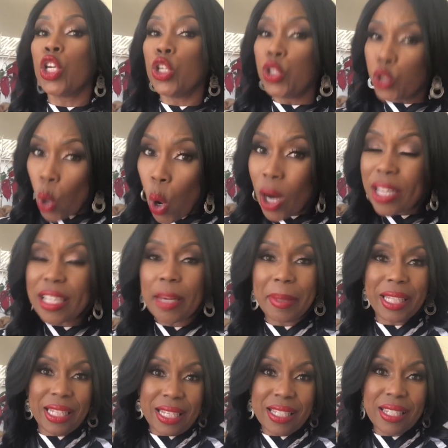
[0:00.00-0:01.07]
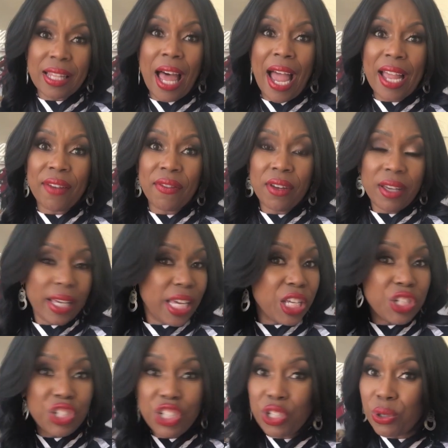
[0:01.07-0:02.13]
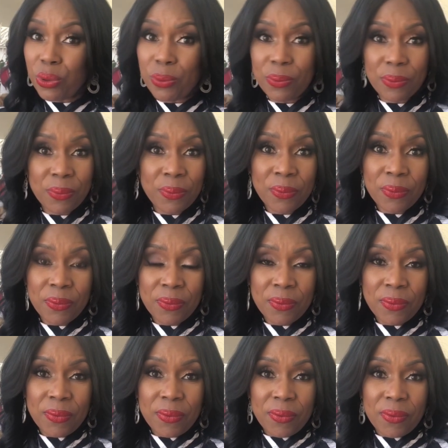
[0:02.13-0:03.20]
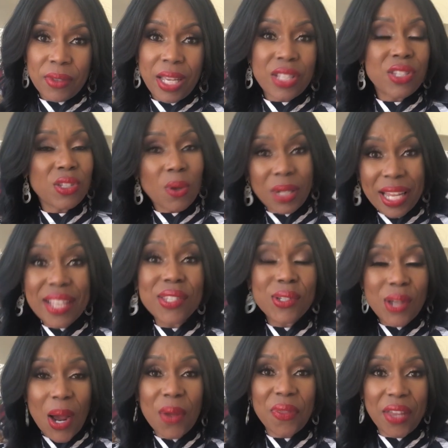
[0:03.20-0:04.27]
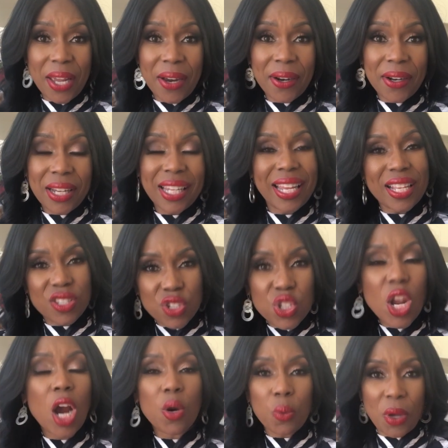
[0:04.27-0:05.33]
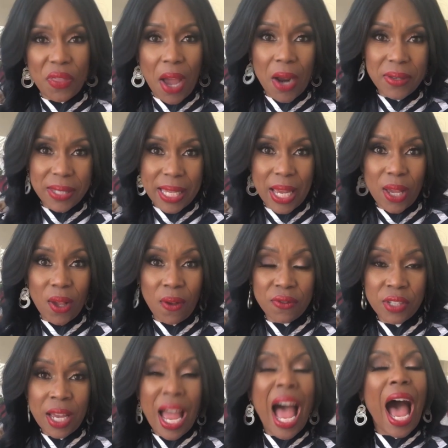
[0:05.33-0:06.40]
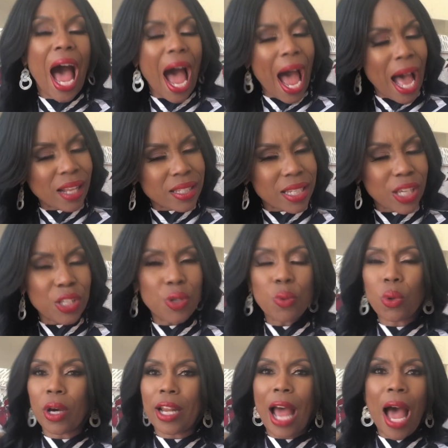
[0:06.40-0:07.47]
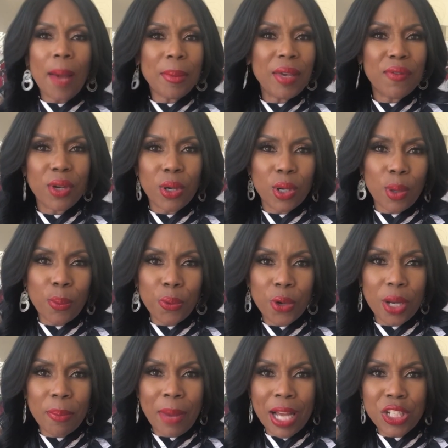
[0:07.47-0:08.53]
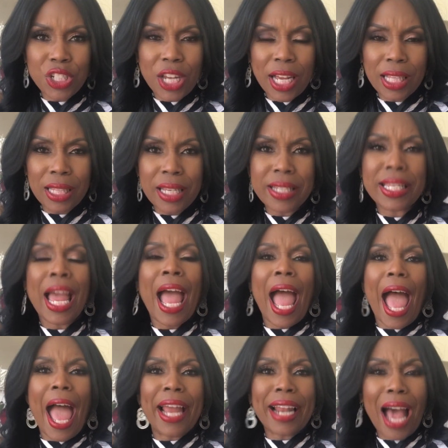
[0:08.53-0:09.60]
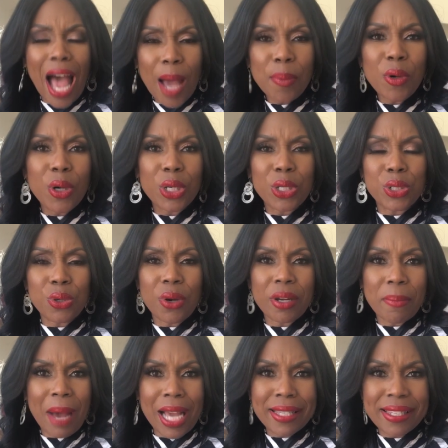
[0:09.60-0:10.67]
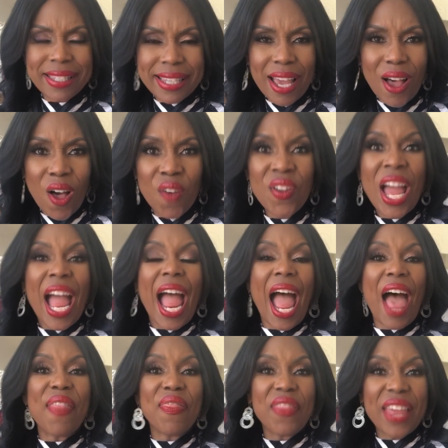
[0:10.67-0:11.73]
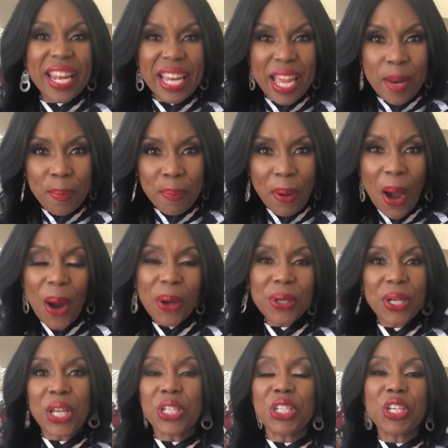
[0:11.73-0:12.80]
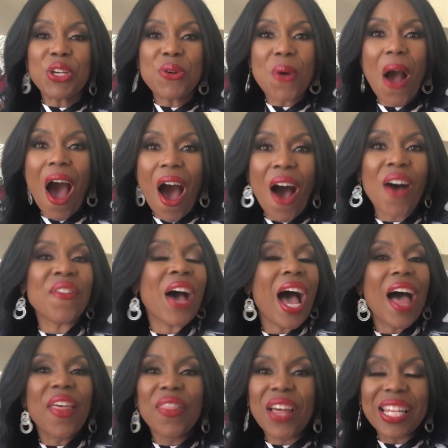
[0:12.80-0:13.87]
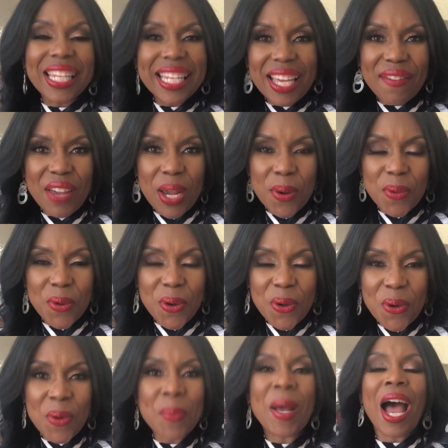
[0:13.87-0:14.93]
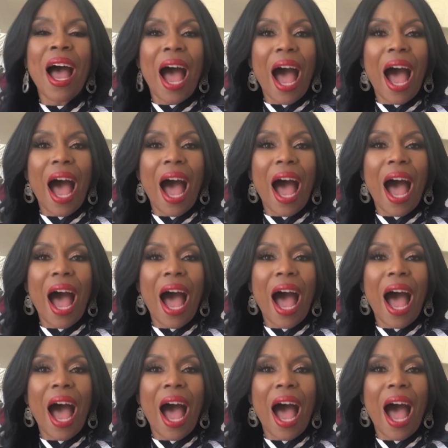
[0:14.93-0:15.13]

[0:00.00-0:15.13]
your limitless life is you. And so let's start there. Let's start with ourselves. I'll tell you what, I'm even going to print my checklist and I'm going to do it myself. And then in part 2 of the living room,